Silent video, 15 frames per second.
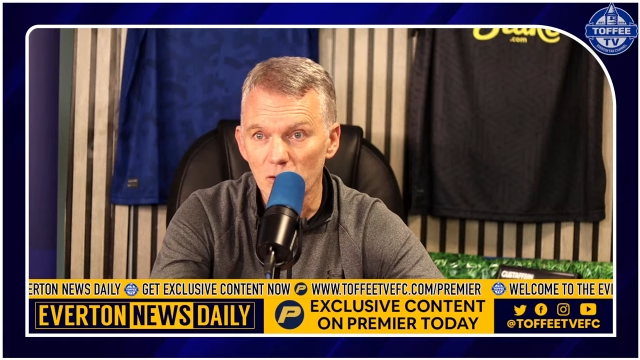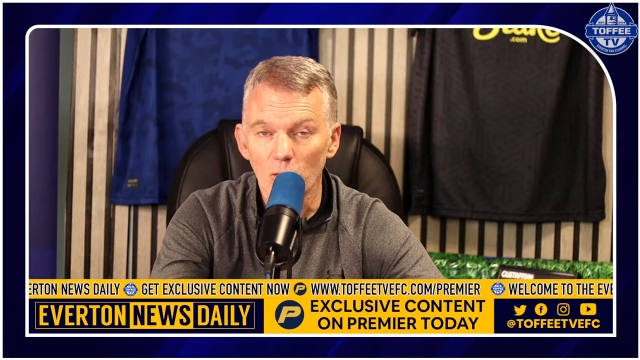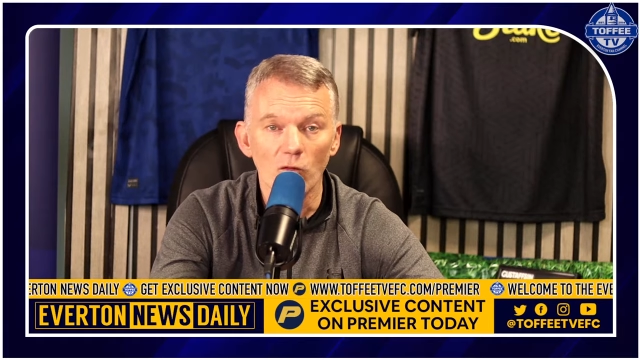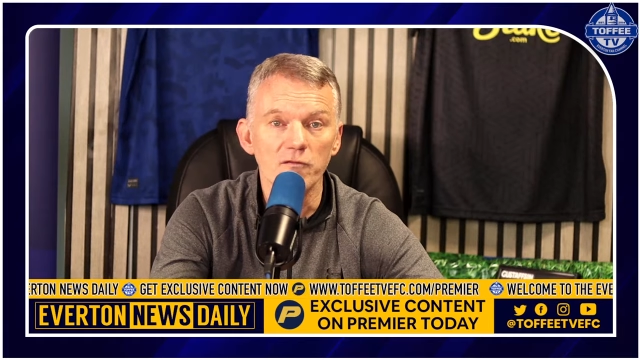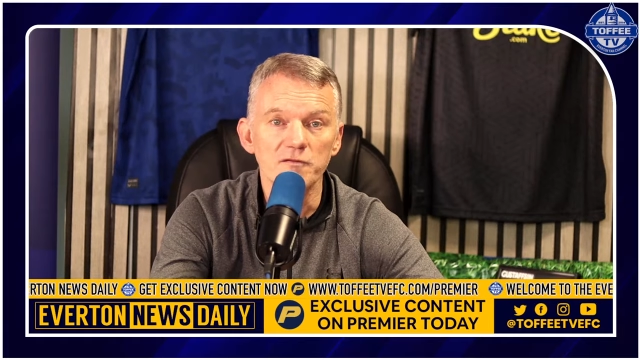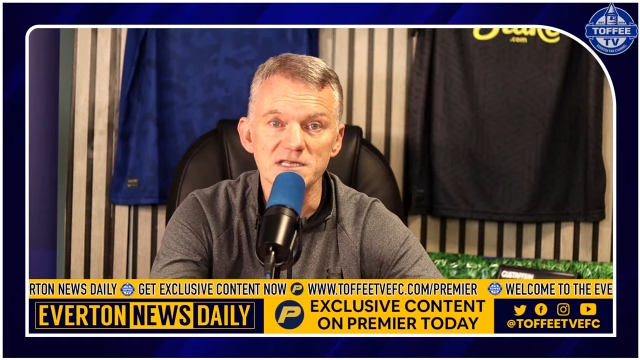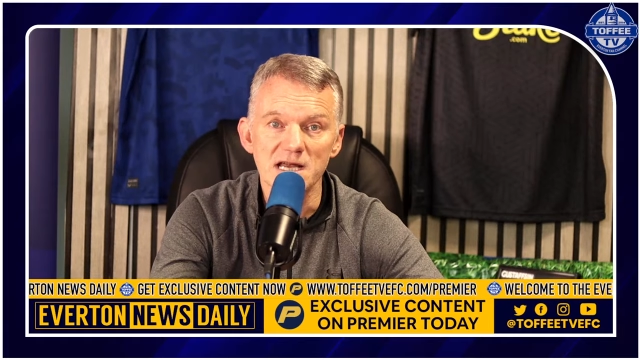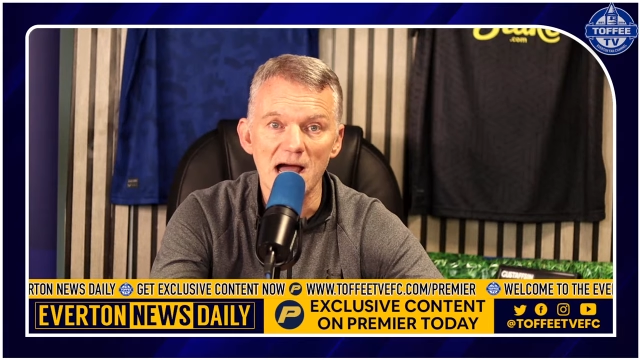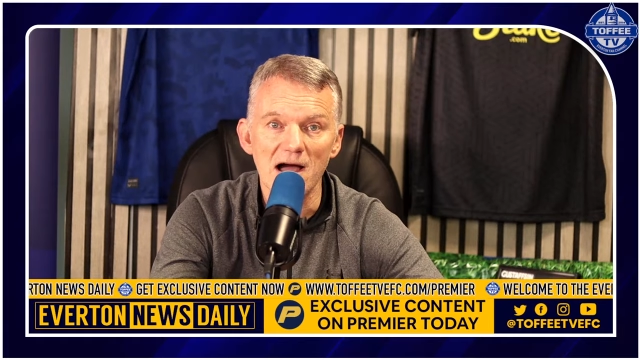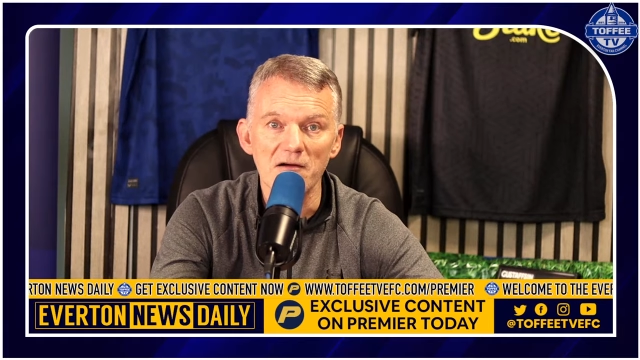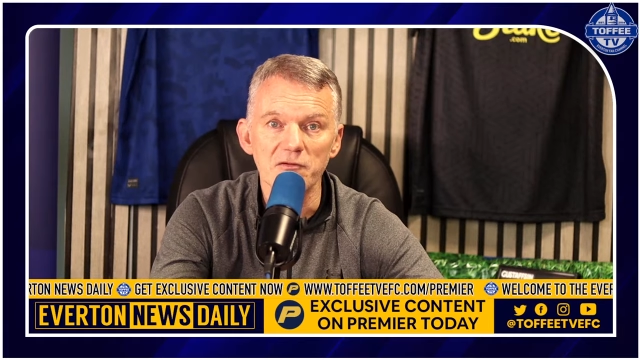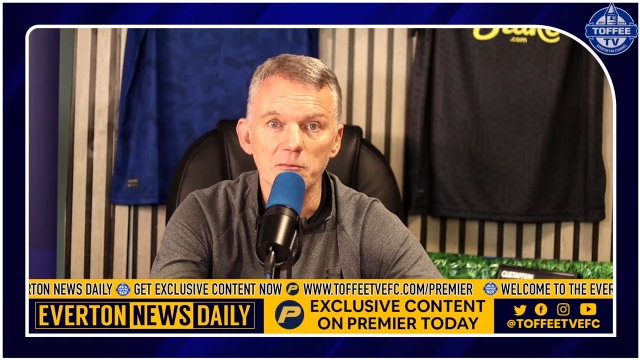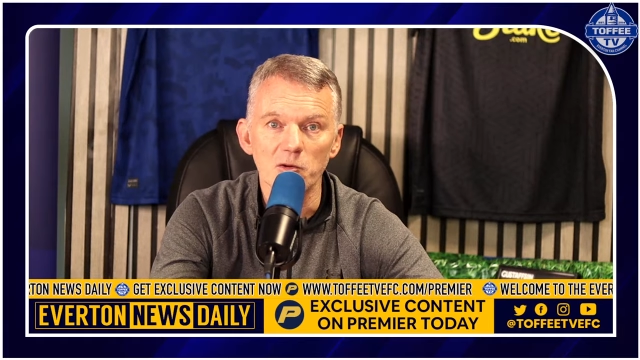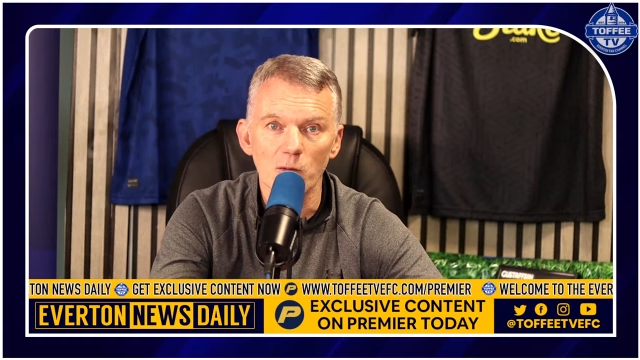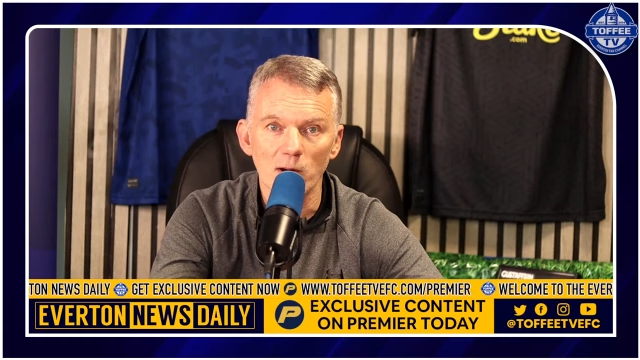love to
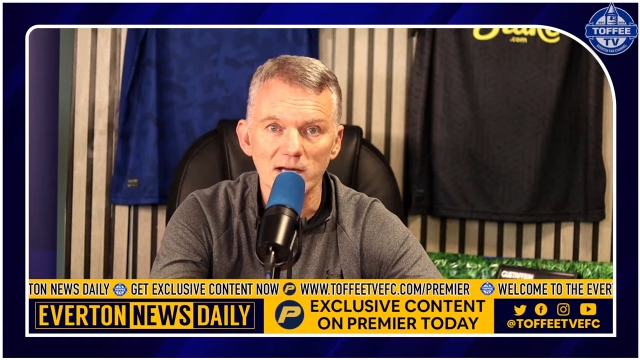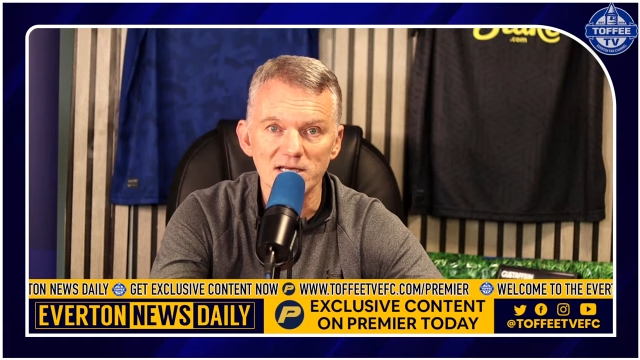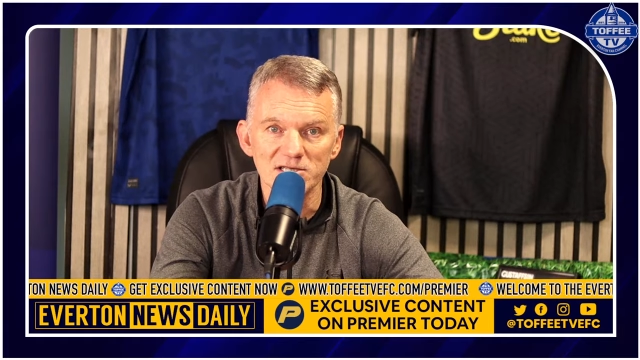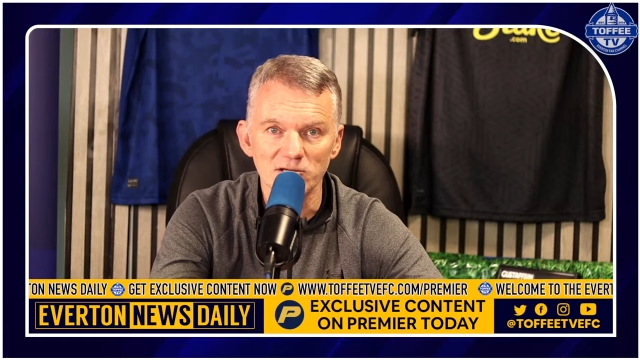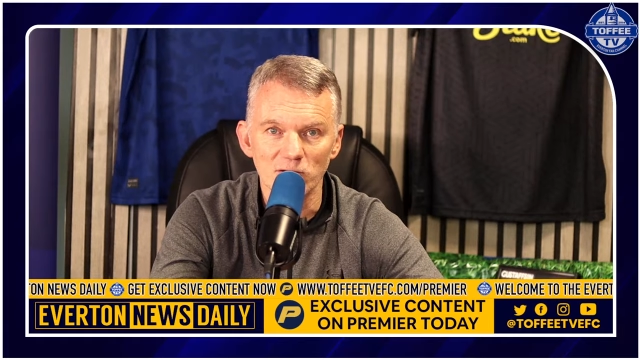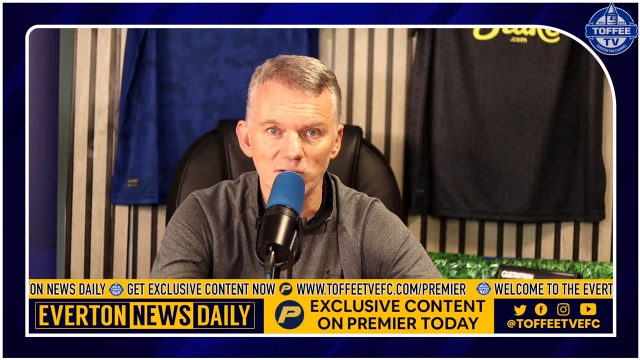have, I'm quite sure,